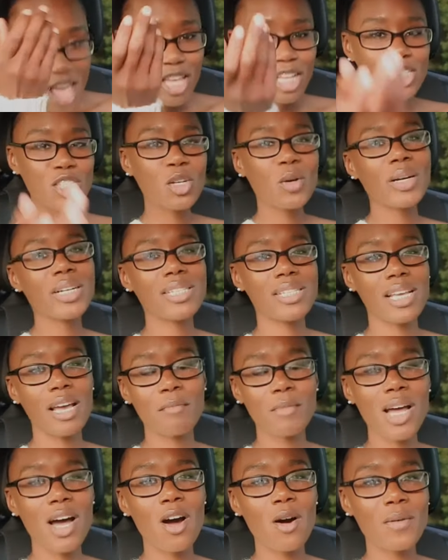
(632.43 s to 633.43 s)
It's crazy.
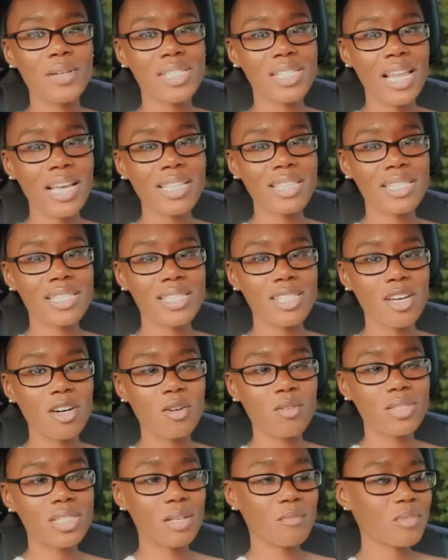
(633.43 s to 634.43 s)
I'm not always like this
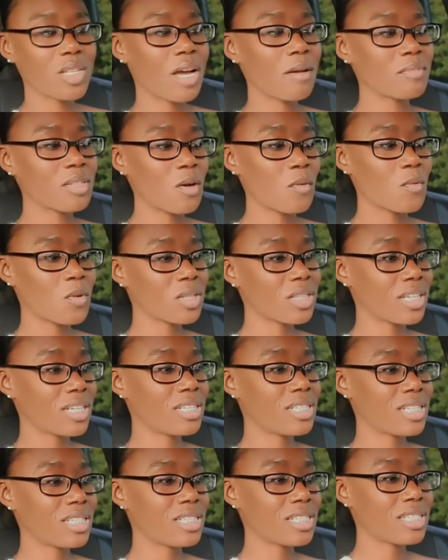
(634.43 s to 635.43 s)
though. Sometimes I want their
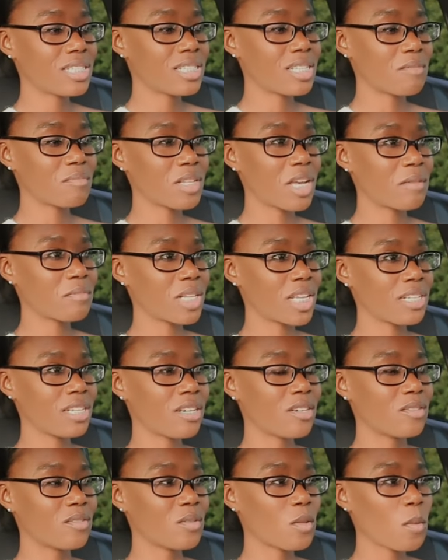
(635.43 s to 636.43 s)
attention. Sometimes I
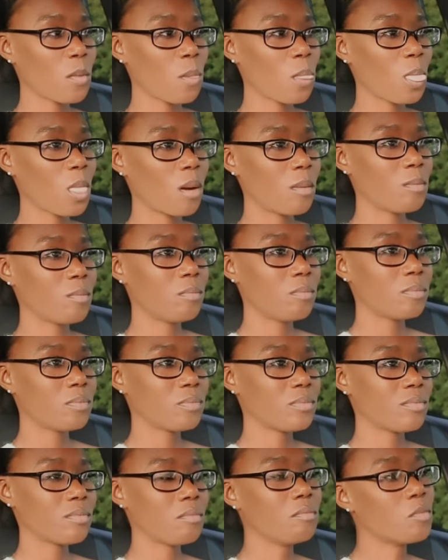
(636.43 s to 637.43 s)
don't.
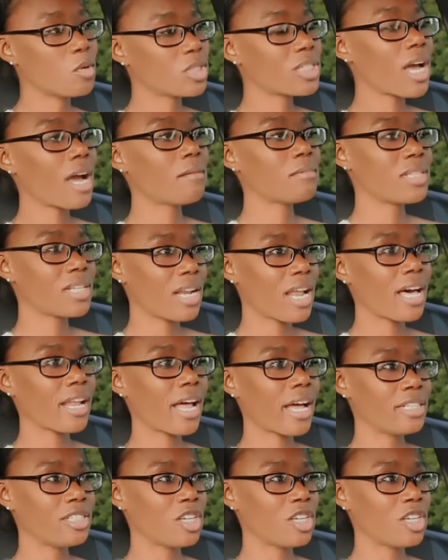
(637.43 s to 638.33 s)
More times than not, I